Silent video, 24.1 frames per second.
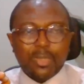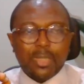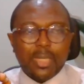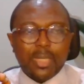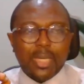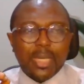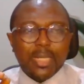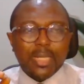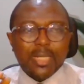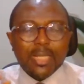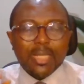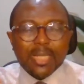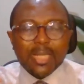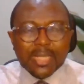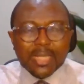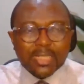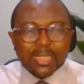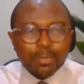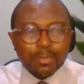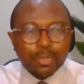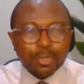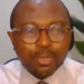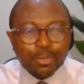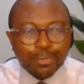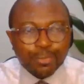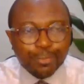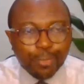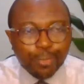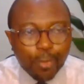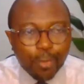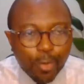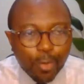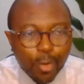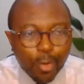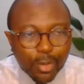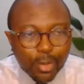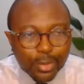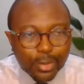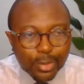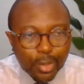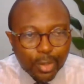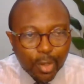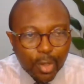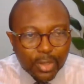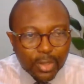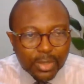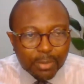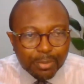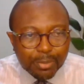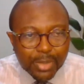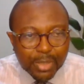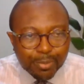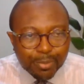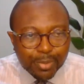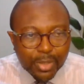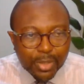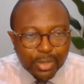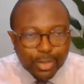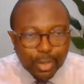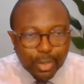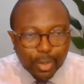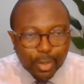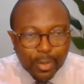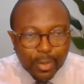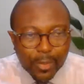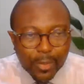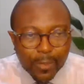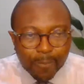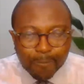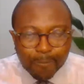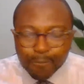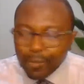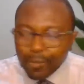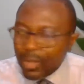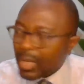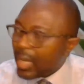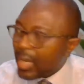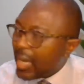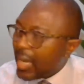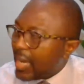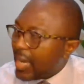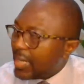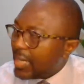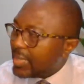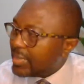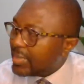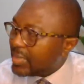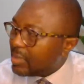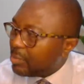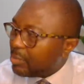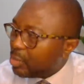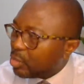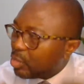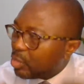A leader is able to focus on the big picture and is able to